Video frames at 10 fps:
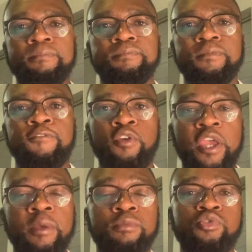If you're
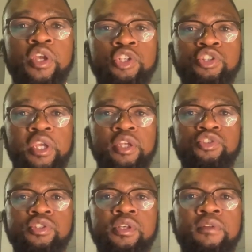able to educate
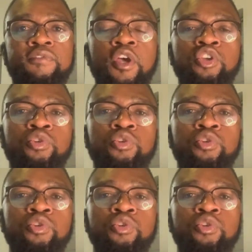yourself,